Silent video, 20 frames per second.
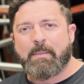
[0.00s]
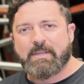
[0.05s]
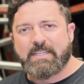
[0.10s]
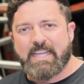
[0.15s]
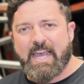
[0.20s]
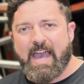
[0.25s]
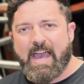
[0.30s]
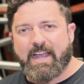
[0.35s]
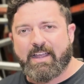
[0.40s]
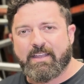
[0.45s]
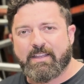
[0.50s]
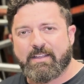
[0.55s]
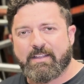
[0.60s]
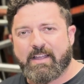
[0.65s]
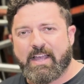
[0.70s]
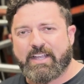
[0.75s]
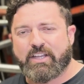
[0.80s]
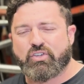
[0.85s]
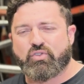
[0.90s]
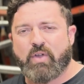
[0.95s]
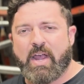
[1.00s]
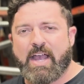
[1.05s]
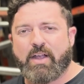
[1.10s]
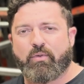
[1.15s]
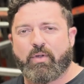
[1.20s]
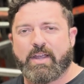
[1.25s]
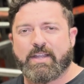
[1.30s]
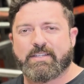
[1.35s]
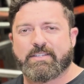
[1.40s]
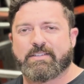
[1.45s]
attack, I can drag
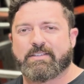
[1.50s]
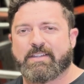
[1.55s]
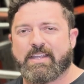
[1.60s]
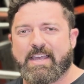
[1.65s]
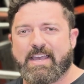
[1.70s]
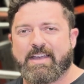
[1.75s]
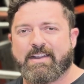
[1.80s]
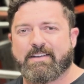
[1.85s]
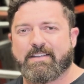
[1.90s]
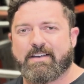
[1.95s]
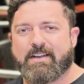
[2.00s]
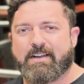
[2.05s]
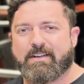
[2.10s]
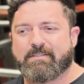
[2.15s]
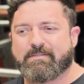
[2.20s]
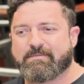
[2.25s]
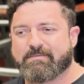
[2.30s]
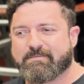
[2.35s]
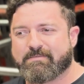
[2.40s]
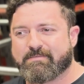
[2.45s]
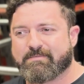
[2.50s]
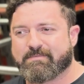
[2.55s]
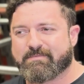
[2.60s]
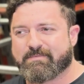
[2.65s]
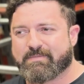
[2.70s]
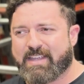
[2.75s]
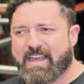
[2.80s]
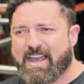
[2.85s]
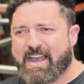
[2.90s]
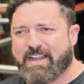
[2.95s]
race, and
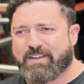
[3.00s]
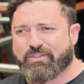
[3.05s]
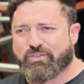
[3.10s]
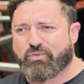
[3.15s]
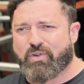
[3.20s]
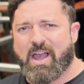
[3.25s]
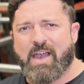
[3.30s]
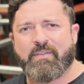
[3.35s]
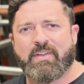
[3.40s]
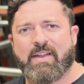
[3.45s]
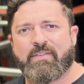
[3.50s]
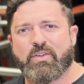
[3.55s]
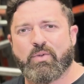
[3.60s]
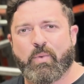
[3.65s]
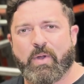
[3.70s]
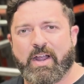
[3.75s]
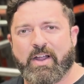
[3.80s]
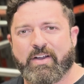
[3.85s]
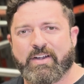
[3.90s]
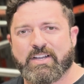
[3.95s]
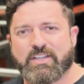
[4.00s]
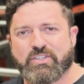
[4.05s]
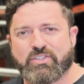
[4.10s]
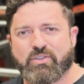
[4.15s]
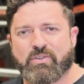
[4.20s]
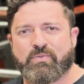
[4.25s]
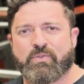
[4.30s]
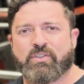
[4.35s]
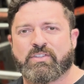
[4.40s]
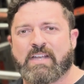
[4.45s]
yeah, drive it everywhere, and it's
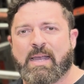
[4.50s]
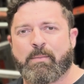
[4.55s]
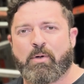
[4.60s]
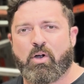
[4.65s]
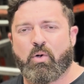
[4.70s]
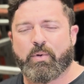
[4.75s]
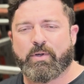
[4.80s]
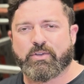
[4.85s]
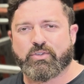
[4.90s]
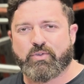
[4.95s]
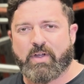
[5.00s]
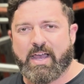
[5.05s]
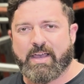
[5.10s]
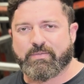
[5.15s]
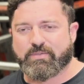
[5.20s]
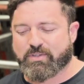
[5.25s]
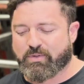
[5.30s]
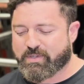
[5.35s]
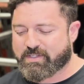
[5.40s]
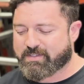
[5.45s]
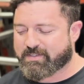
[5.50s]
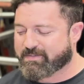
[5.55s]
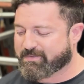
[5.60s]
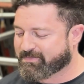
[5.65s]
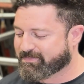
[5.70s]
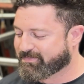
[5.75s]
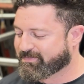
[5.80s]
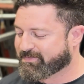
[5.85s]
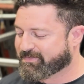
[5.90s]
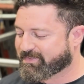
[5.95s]
still full-time all-wheel drive. So
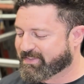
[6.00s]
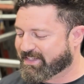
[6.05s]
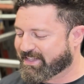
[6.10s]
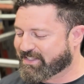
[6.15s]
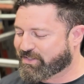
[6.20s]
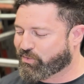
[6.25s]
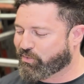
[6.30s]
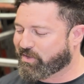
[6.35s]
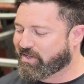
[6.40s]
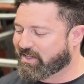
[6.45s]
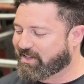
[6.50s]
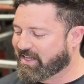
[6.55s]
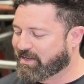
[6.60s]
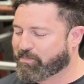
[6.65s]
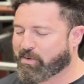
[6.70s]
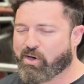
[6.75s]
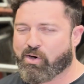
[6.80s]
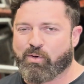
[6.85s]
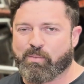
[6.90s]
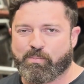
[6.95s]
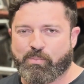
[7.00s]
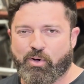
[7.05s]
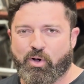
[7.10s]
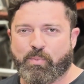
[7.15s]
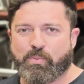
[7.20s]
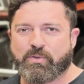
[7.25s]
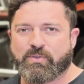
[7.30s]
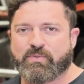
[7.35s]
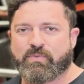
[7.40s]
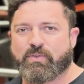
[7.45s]
it's really like my own
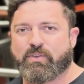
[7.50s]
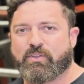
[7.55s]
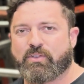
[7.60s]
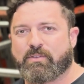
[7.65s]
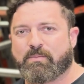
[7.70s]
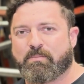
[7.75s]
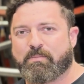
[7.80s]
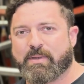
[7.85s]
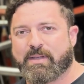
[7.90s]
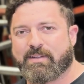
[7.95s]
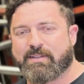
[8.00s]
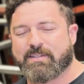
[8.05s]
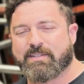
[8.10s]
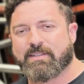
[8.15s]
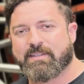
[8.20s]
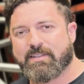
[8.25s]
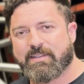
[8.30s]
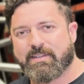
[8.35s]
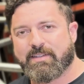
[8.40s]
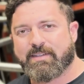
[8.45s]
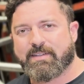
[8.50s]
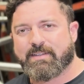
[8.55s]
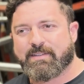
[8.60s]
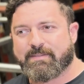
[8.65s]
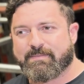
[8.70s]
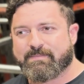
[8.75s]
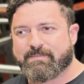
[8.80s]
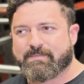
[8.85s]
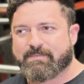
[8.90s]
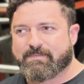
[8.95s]
purposeful built
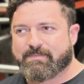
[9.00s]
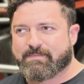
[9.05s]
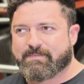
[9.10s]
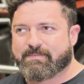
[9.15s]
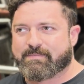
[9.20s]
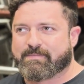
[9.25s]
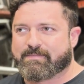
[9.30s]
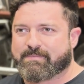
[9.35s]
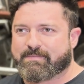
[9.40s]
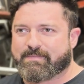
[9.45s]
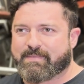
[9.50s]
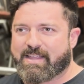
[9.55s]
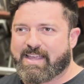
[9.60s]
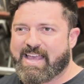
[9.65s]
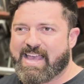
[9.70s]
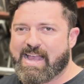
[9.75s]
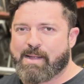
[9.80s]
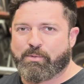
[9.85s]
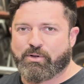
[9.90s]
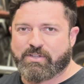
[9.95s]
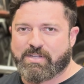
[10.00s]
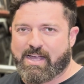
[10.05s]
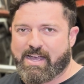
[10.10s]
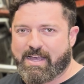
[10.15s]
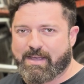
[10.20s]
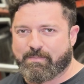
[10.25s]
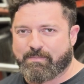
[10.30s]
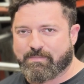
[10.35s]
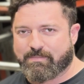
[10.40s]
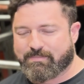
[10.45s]
hammer
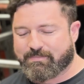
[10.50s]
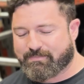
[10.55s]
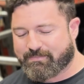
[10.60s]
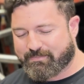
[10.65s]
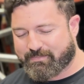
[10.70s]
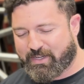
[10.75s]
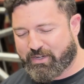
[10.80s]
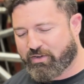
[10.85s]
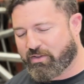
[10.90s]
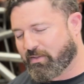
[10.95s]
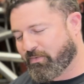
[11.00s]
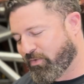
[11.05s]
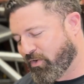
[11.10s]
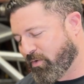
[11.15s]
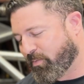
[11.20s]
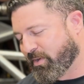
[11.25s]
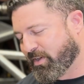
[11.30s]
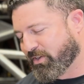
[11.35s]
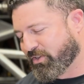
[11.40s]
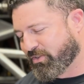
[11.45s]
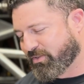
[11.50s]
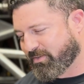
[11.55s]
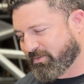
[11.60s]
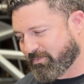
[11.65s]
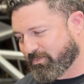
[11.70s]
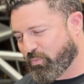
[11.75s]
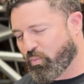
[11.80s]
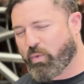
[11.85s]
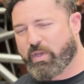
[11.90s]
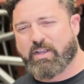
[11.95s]
time, I don't know the verbiage,
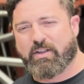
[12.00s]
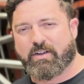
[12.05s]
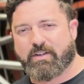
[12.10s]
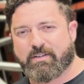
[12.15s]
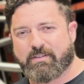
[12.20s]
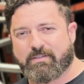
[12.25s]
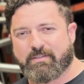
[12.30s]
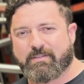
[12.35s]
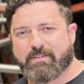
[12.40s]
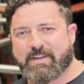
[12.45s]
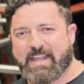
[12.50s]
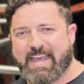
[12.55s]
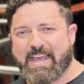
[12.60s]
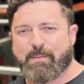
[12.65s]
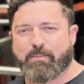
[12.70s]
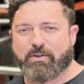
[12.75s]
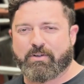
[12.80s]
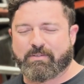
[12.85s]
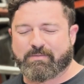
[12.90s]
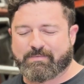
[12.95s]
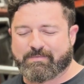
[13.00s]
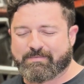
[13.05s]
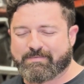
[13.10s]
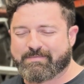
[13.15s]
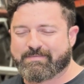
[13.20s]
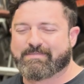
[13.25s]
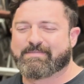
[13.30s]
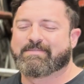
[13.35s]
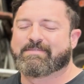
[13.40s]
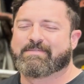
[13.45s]
weird hammer,
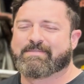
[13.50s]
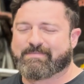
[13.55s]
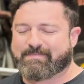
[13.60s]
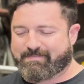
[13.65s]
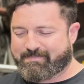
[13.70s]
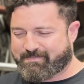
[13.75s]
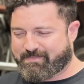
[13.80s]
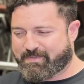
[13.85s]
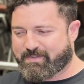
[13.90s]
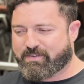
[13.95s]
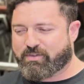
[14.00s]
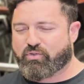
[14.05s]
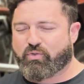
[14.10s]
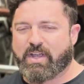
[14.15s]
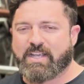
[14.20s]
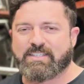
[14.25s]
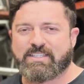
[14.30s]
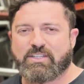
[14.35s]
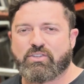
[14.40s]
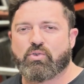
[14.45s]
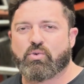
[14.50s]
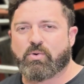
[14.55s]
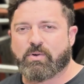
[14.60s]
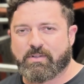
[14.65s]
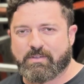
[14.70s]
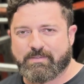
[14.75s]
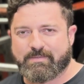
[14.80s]
crazy tool.